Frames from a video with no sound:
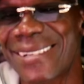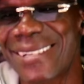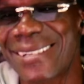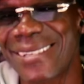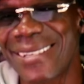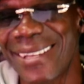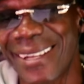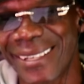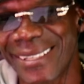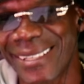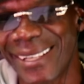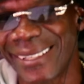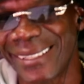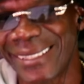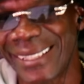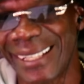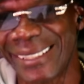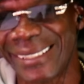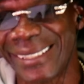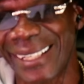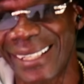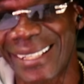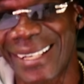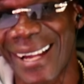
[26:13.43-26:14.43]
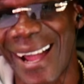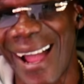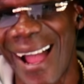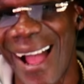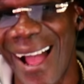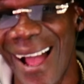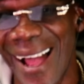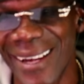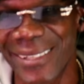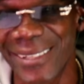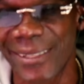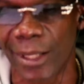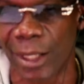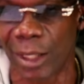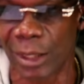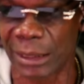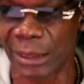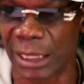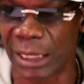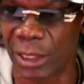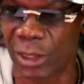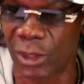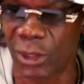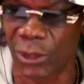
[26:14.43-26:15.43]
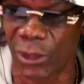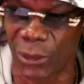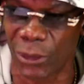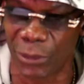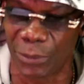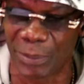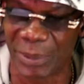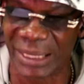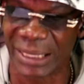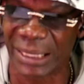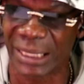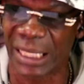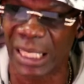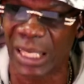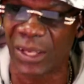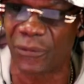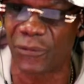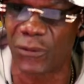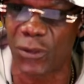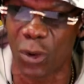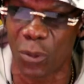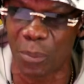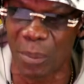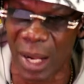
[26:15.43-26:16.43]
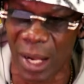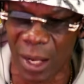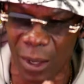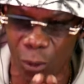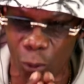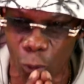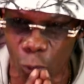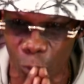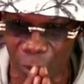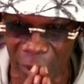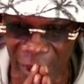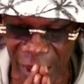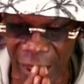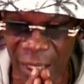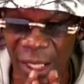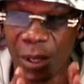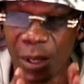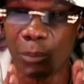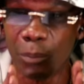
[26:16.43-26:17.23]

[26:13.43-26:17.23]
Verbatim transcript: your, your, your conduct determines if you're my homie,